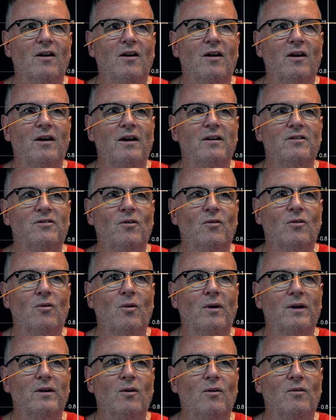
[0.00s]
it's not
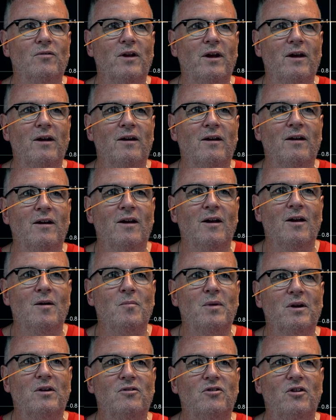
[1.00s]
quite got there
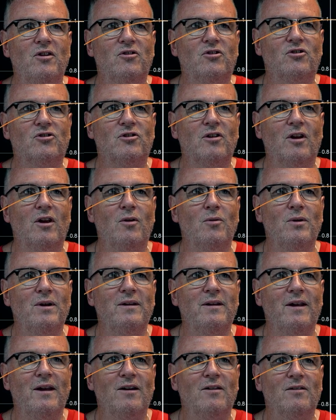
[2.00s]
because it's slowing
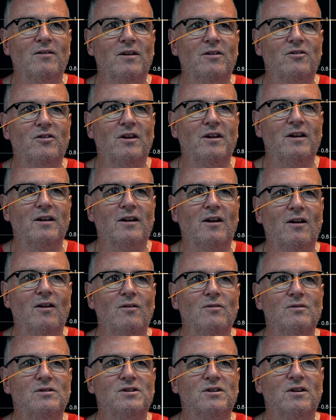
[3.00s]
down. It's getting
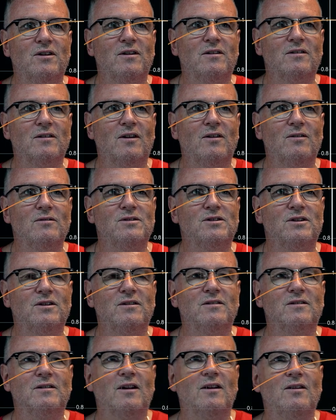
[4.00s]
closer and closer
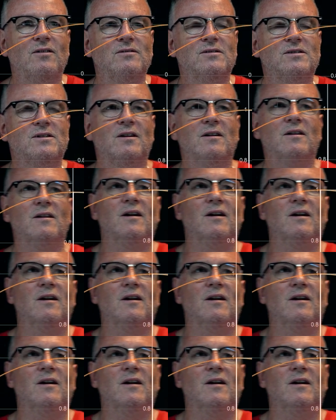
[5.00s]
and closer.